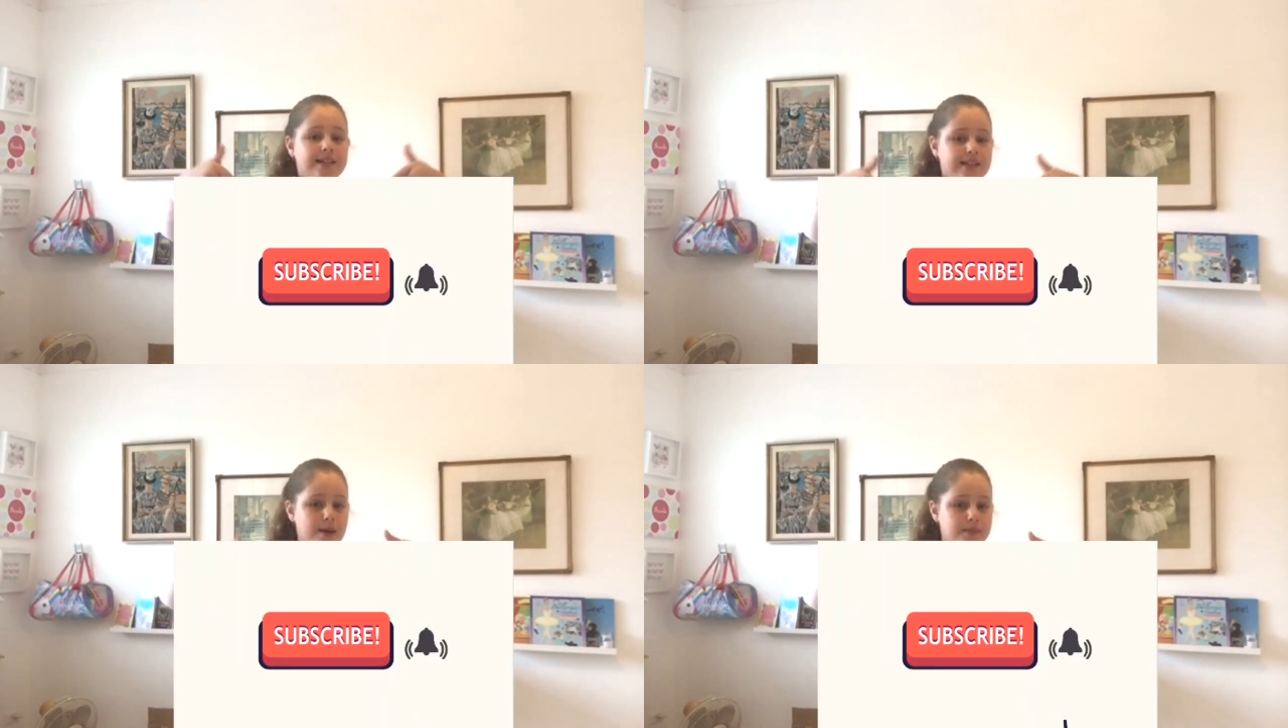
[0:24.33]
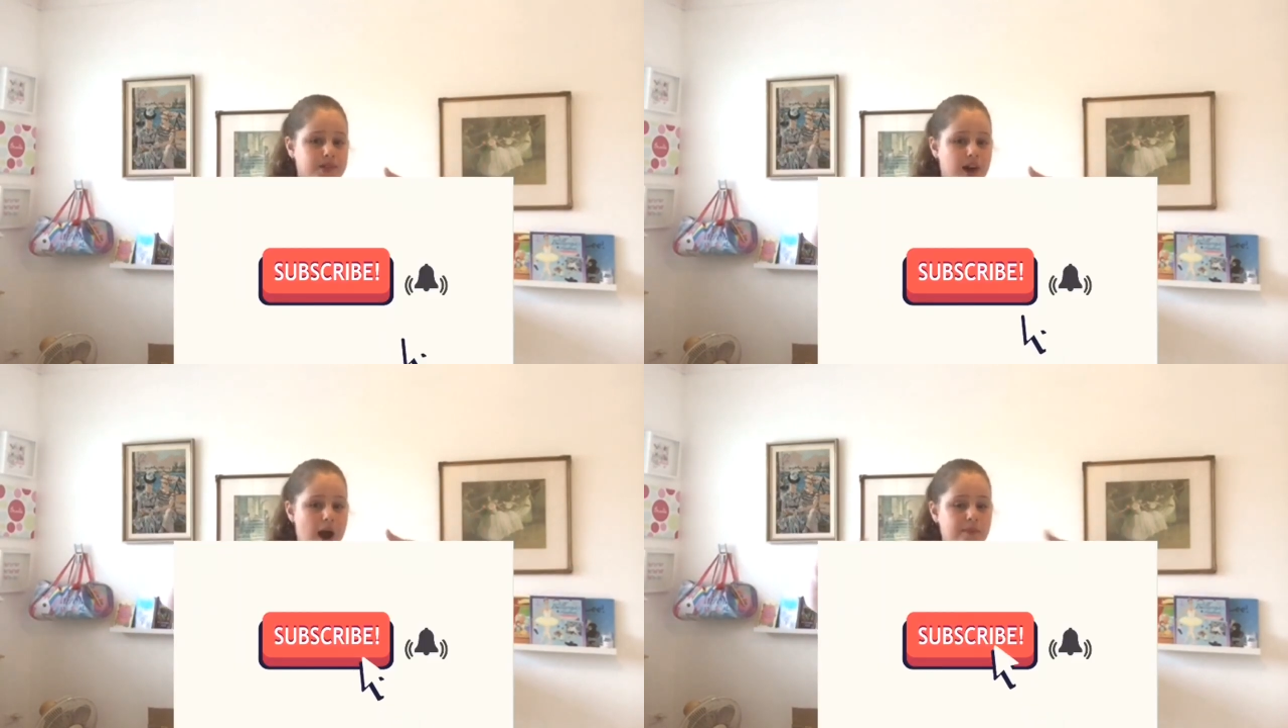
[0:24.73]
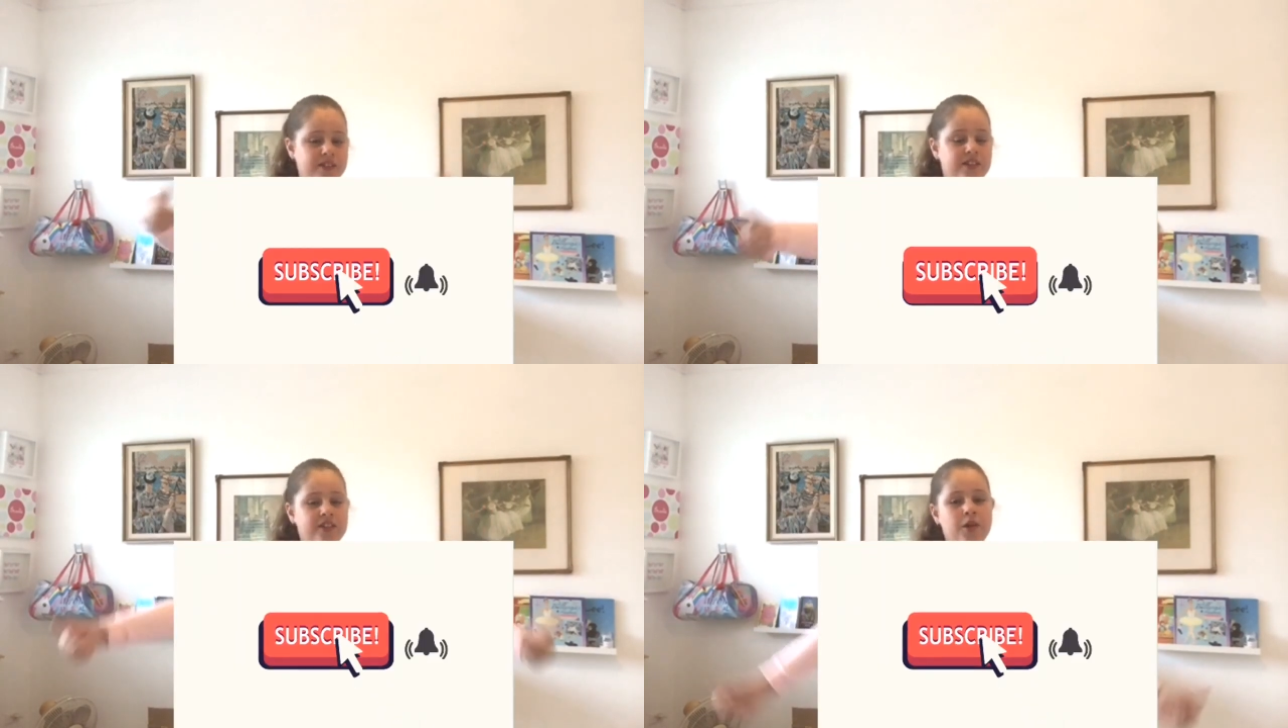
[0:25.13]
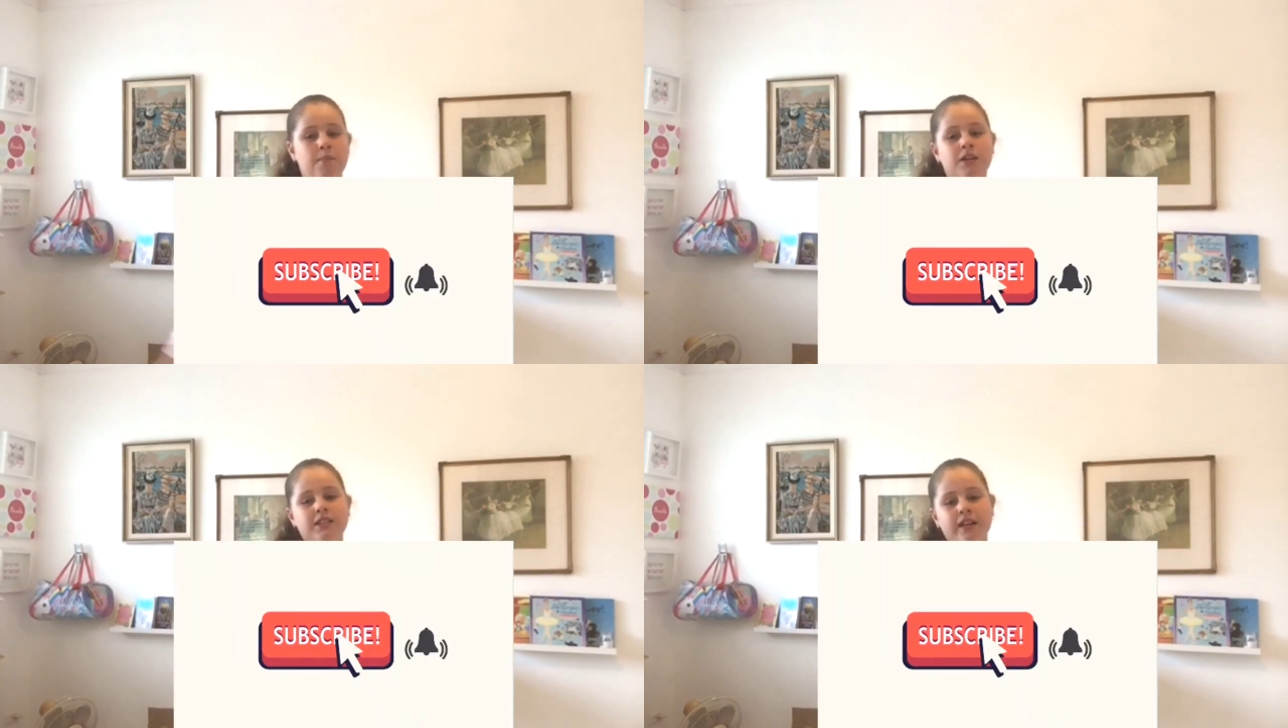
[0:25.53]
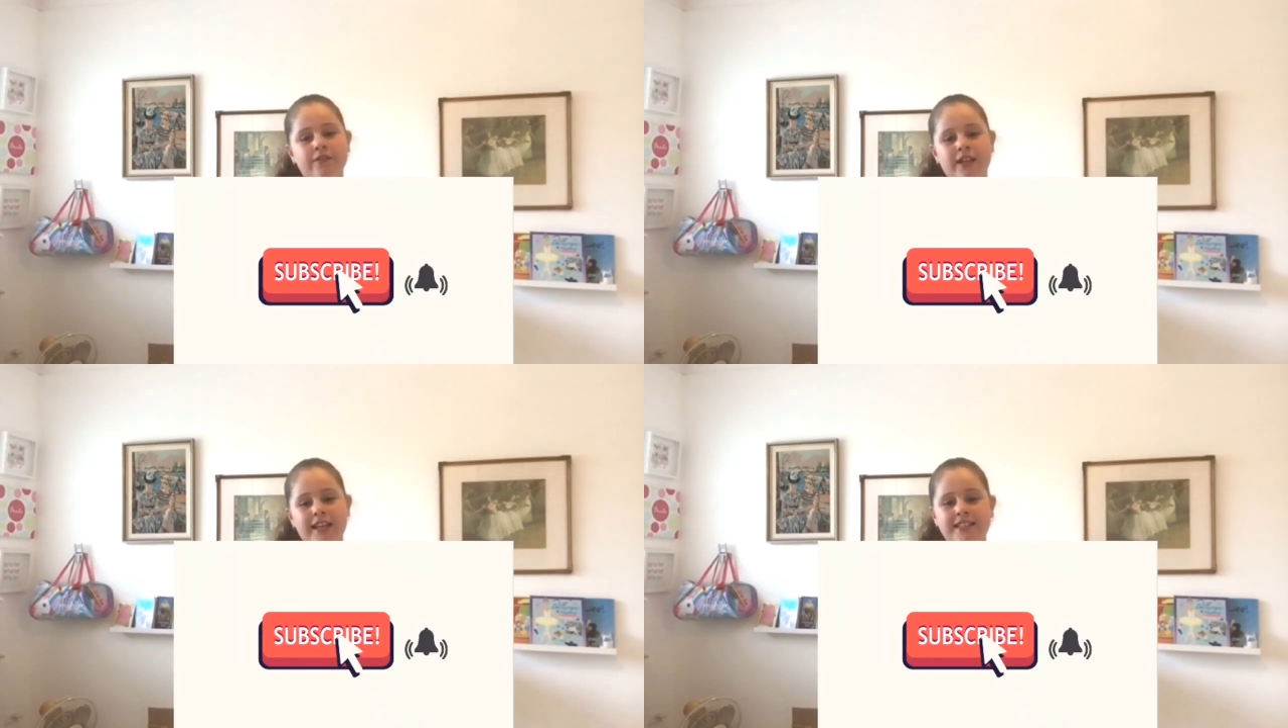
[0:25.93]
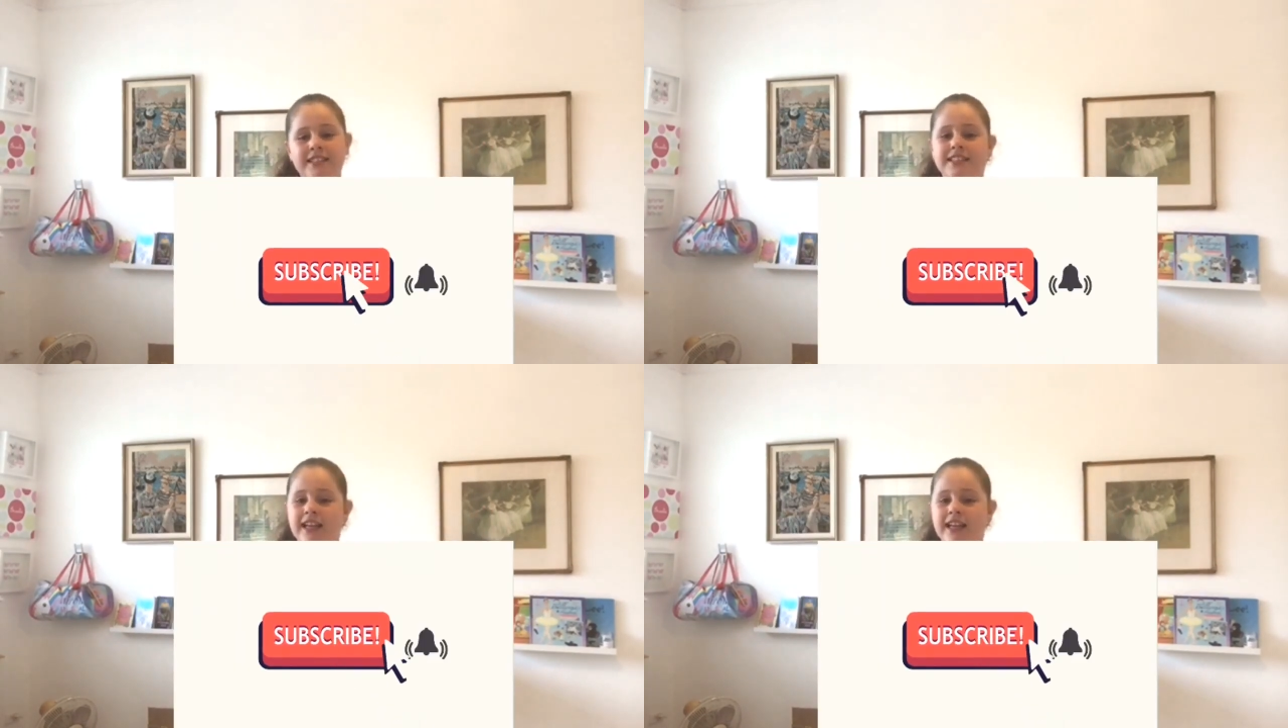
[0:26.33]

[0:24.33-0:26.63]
subscribe and turn your post notifications